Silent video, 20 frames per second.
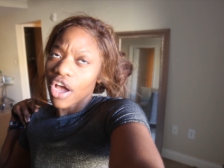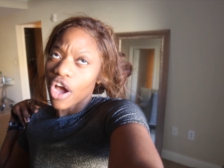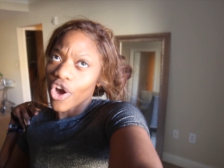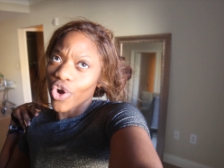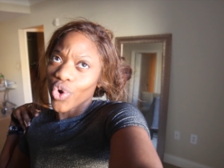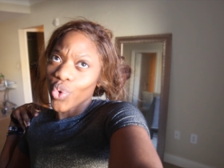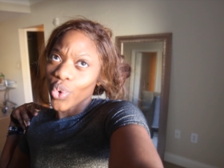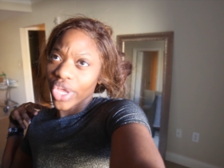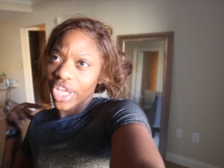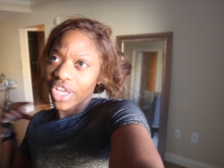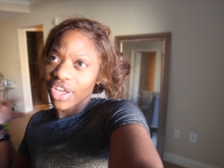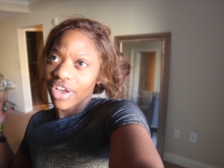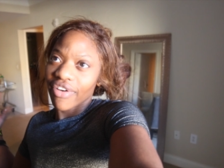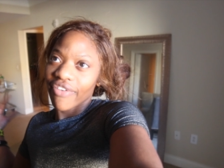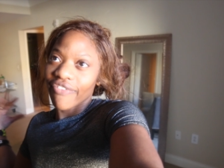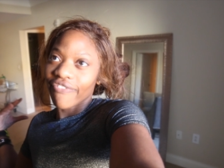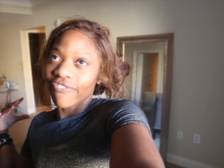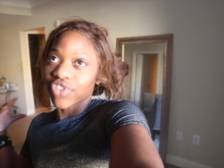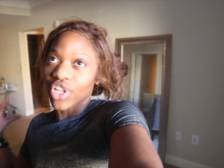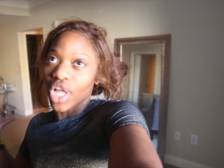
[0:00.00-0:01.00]
a quick
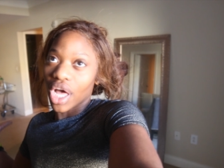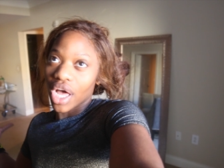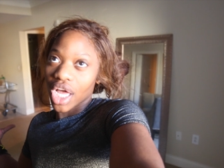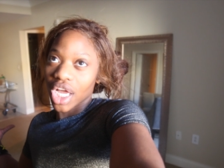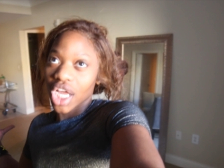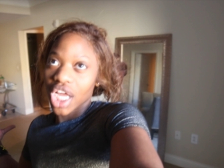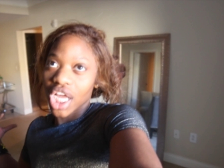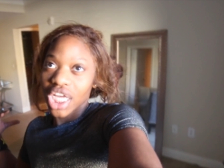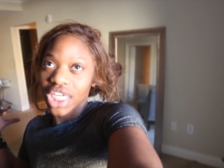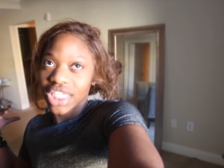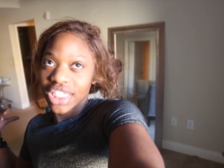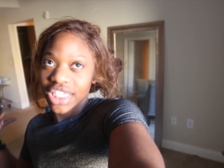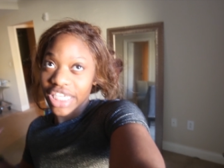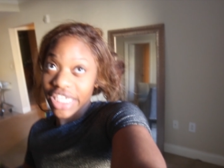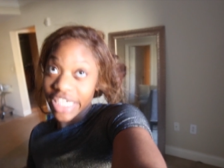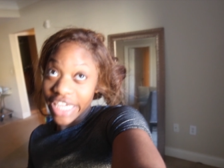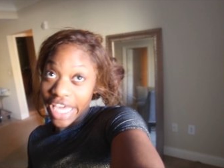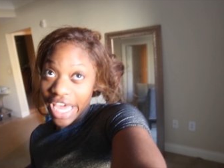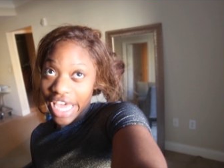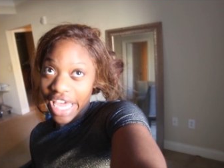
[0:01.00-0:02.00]
vlog
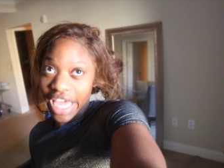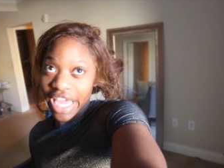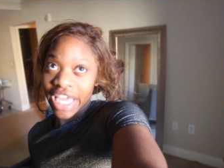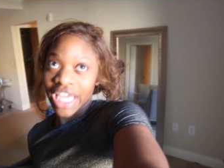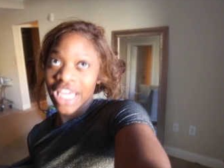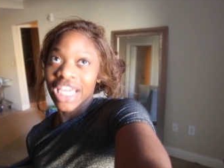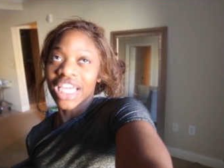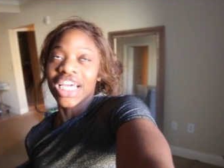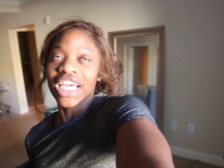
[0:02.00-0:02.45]
today.